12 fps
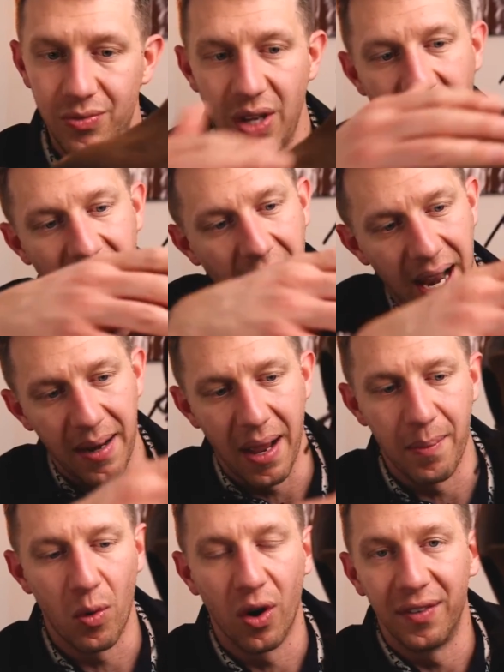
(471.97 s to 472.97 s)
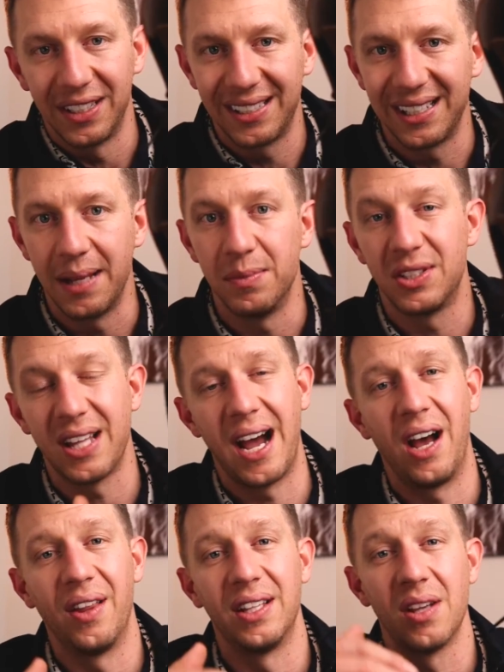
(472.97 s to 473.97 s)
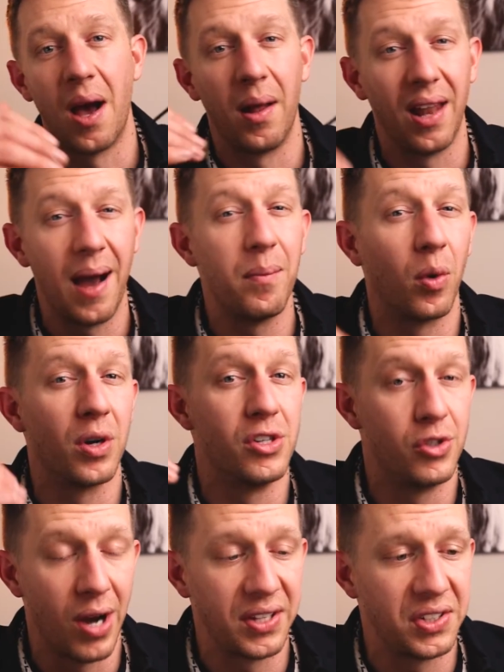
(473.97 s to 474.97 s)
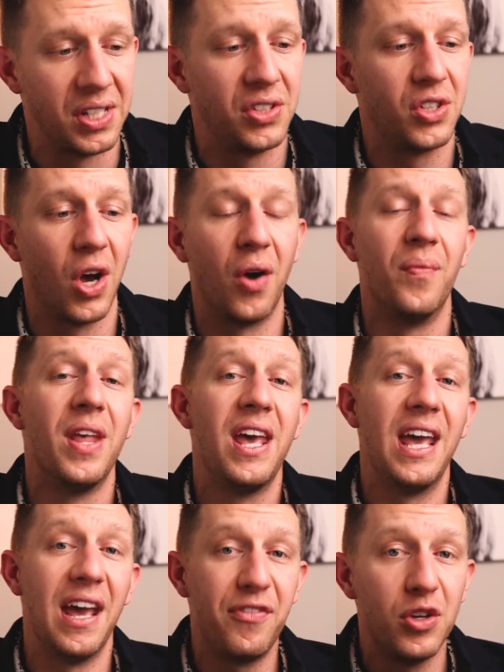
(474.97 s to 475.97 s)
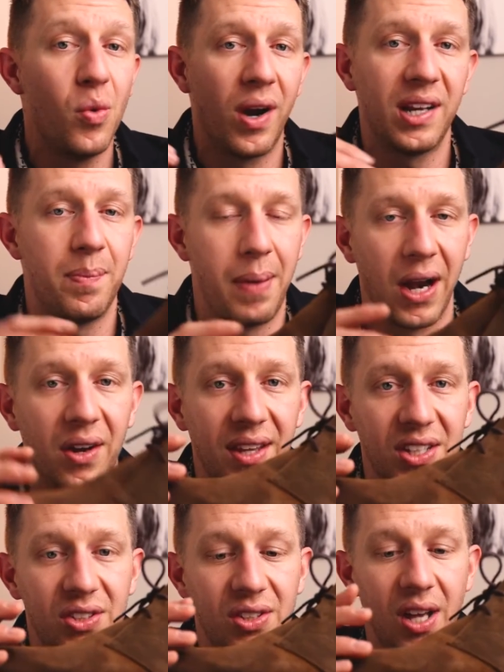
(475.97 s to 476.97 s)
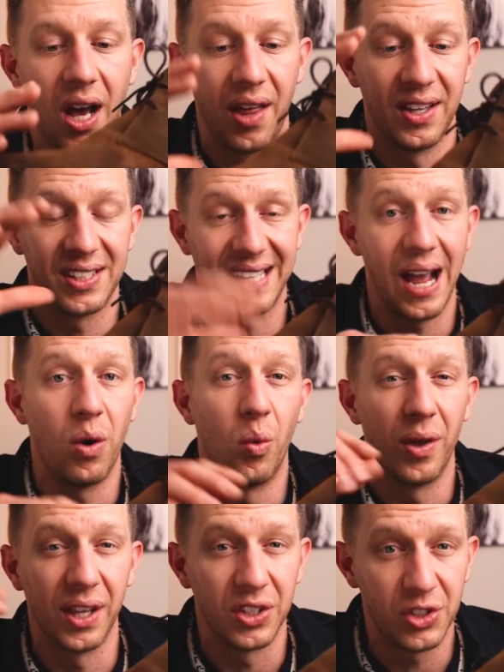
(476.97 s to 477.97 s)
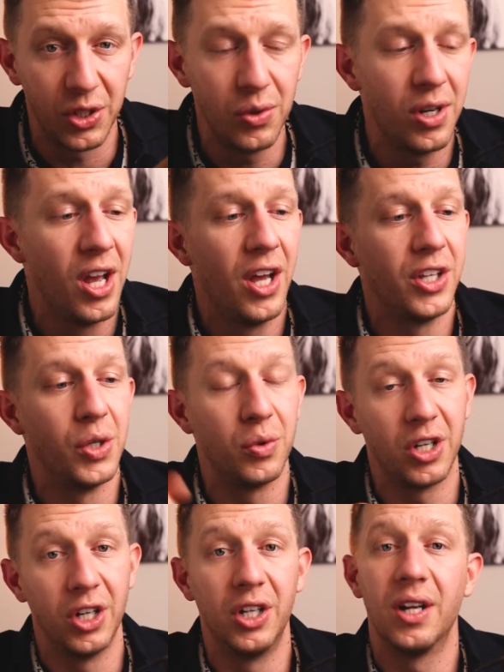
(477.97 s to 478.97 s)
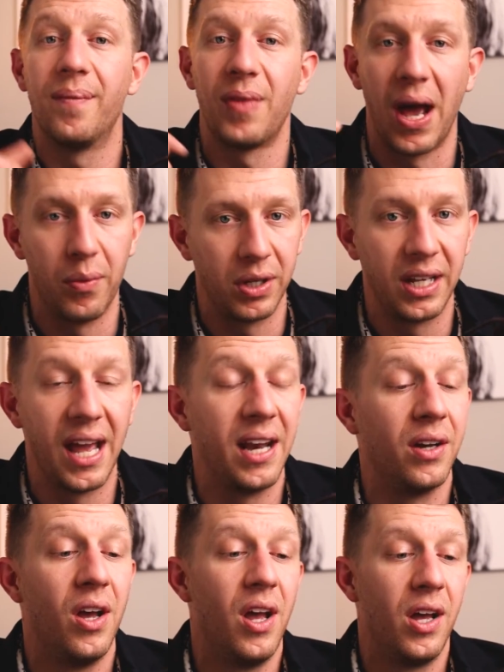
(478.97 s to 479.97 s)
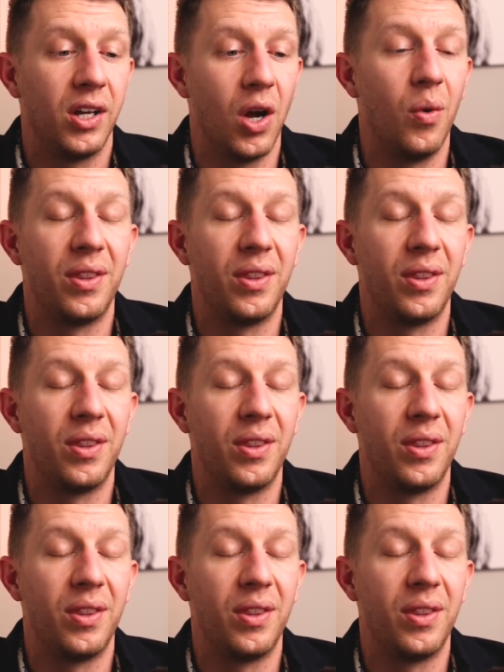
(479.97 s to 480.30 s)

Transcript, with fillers: and, and, and more of a slim style that's a lot more dressy. So if you wanted to pair this, uh, the Scout, with a suit, you could. I would again go